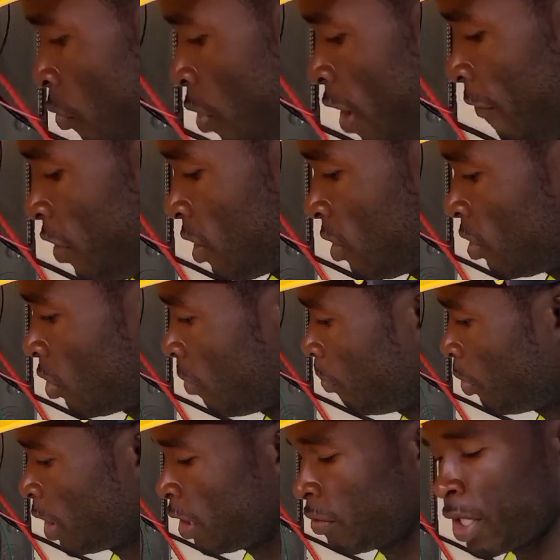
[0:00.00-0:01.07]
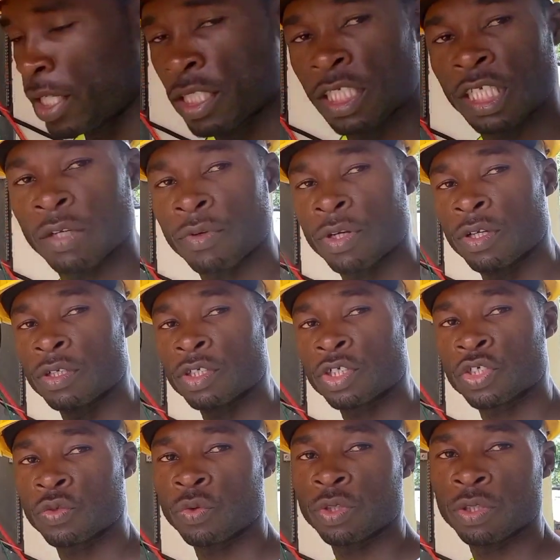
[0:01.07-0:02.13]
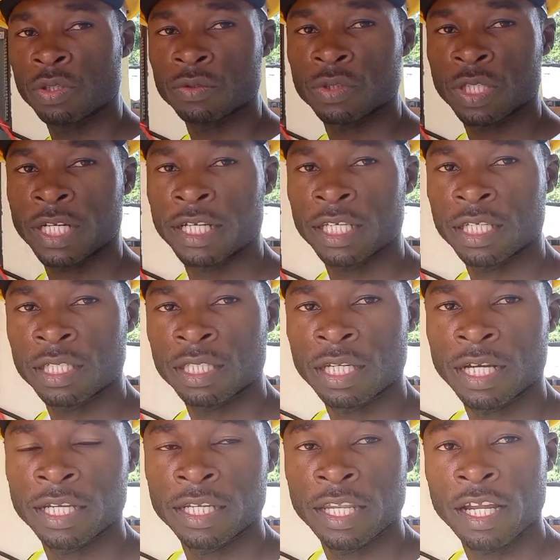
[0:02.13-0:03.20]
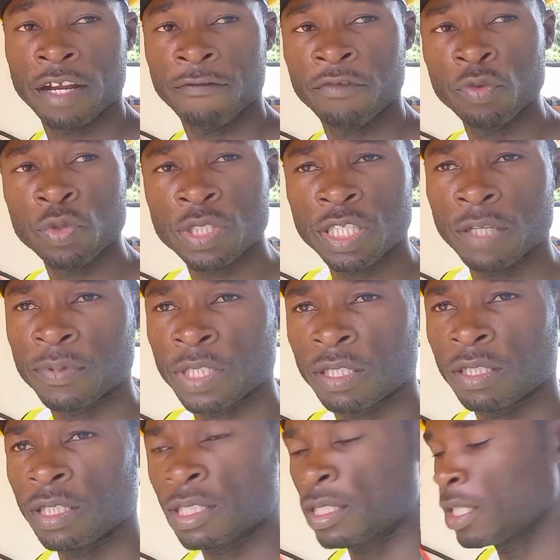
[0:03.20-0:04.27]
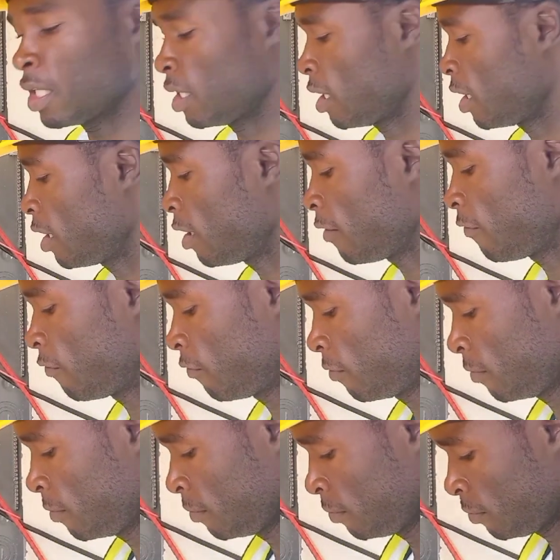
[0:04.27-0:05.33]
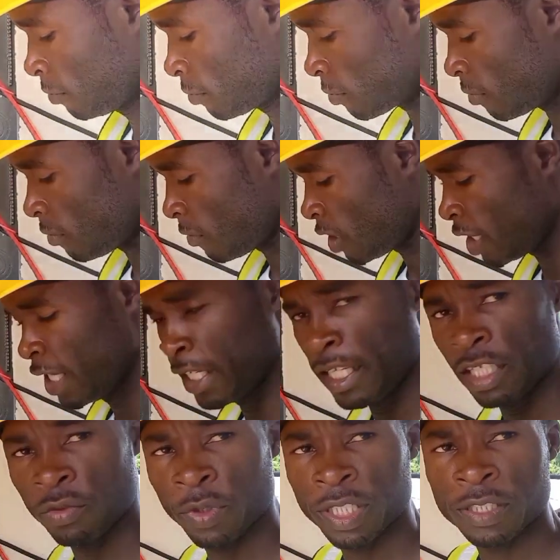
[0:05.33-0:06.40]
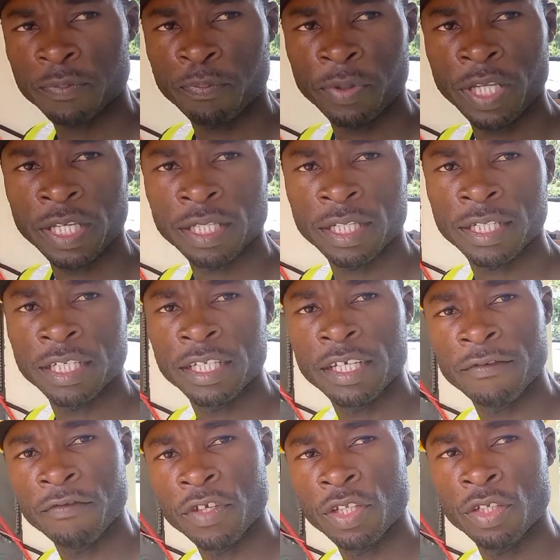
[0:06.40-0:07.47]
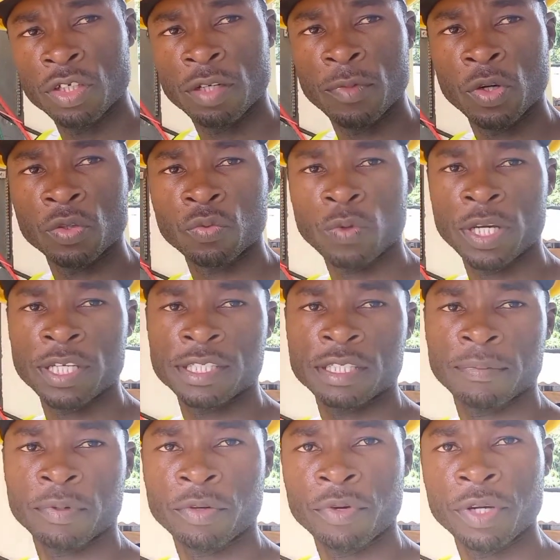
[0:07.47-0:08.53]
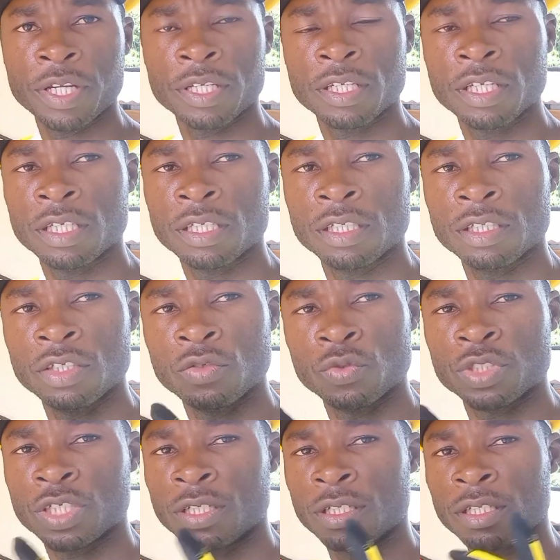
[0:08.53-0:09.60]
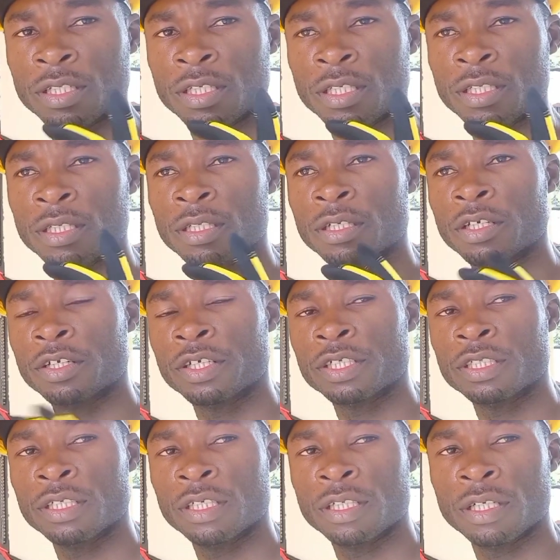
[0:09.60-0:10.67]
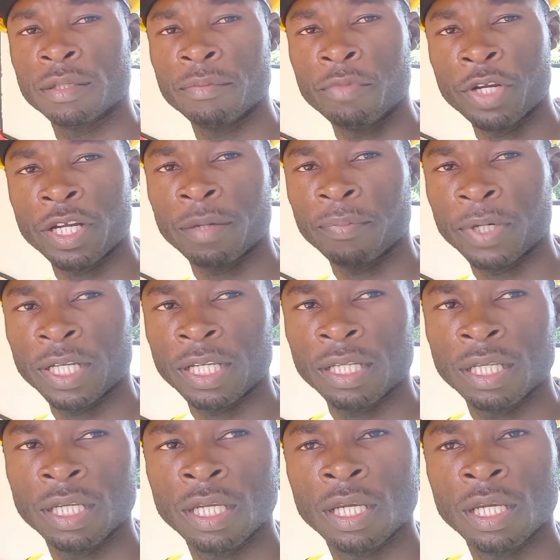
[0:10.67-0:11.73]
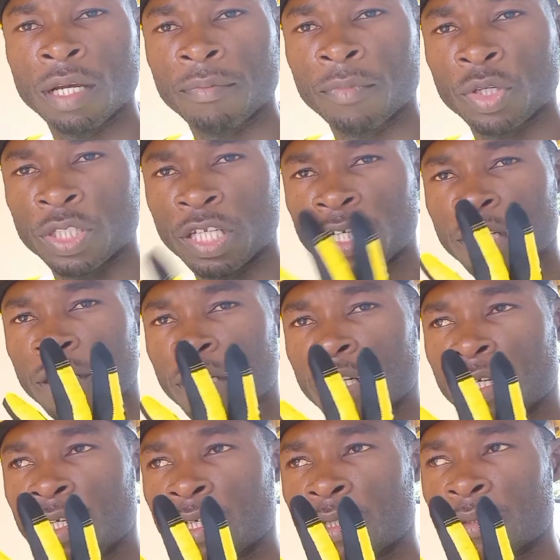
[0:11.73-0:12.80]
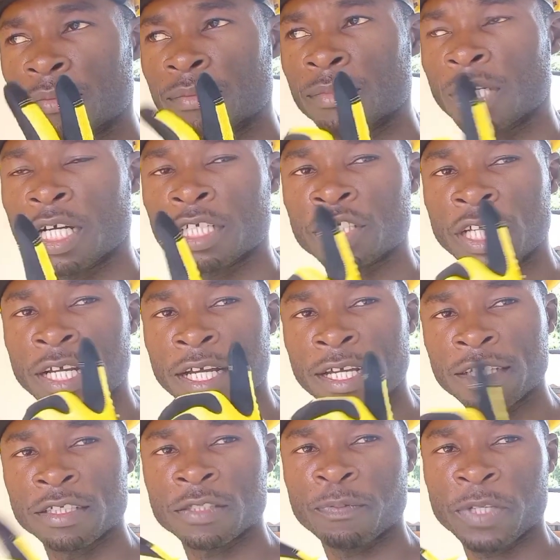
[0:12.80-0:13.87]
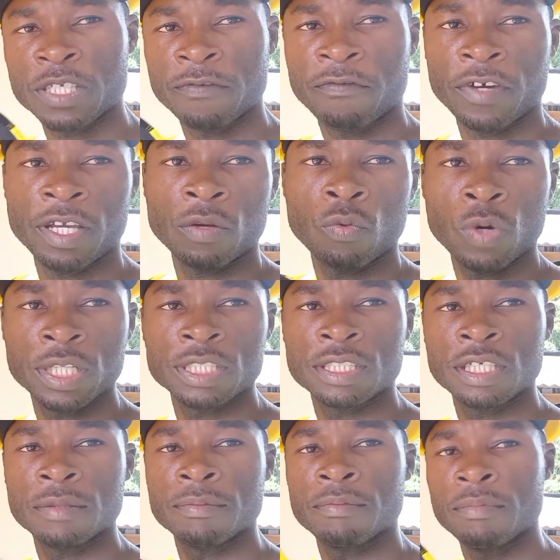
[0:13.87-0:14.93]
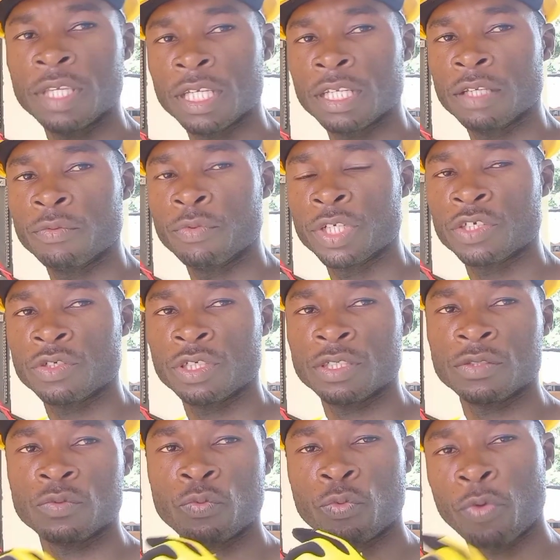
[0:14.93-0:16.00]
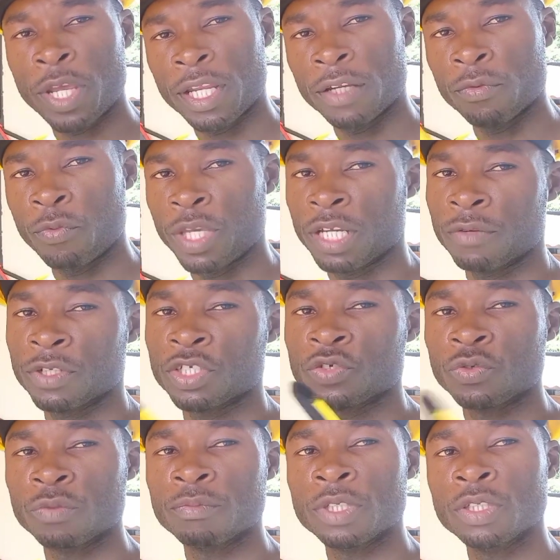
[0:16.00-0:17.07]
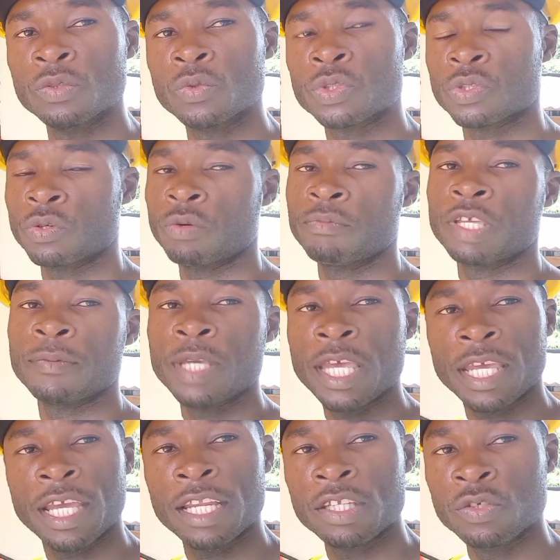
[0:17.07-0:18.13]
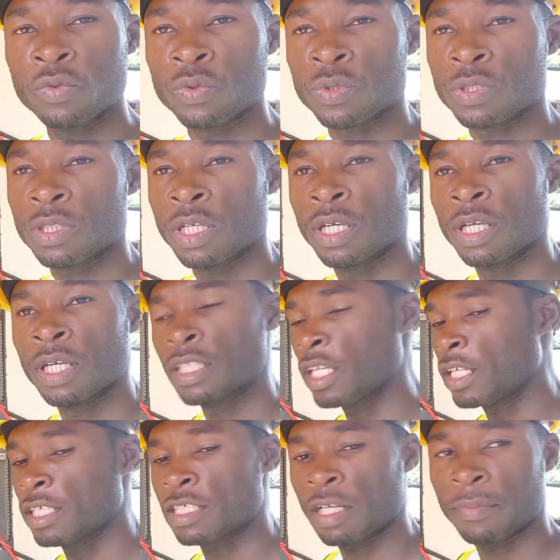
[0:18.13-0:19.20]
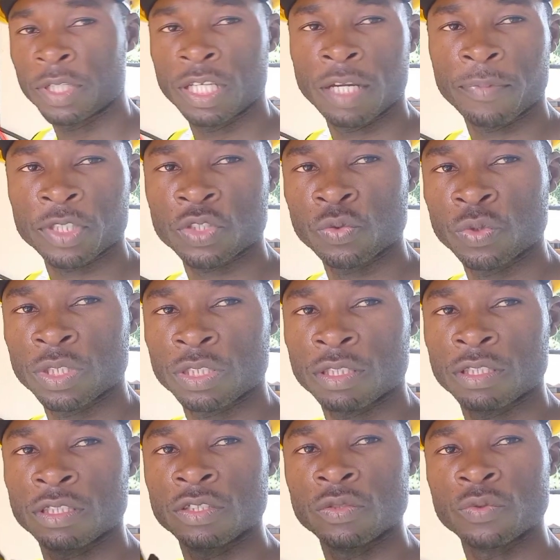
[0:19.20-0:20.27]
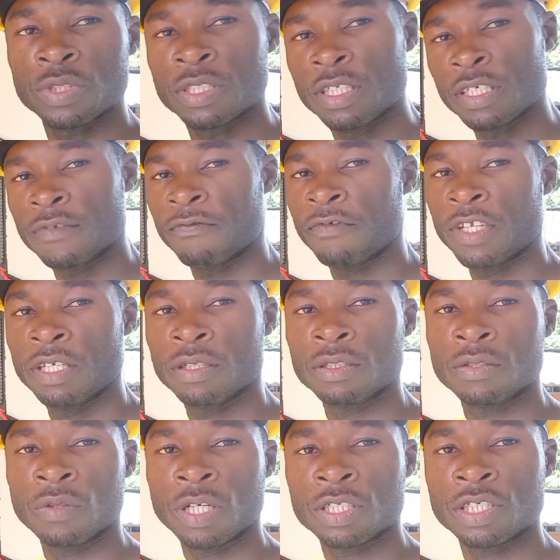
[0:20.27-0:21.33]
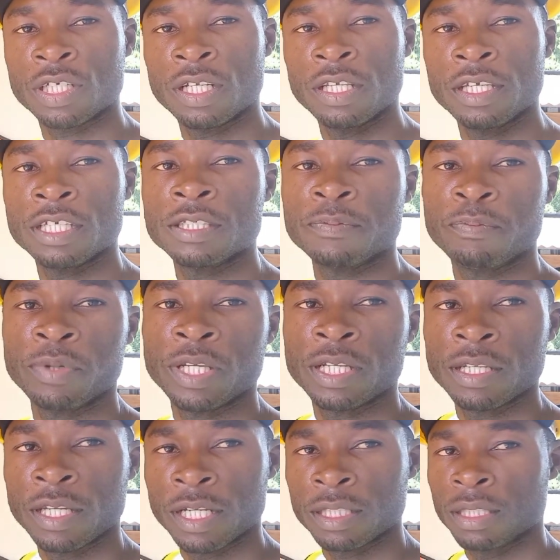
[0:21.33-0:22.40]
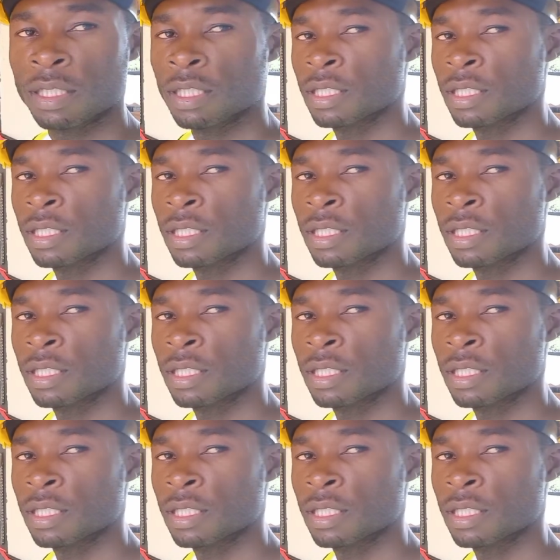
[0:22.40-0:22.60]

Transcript: we have this sub panel right here we're gonna show you to connect it and there are a few steps in this that uh, I need to explain. I did a video about why you separate the neutral and the earth in a breaker panel but there um, I, I had to specify on one thing mainly which is when and where it shouldn't be used so maybe I can use takes up the opportunity to use this video to actually explain that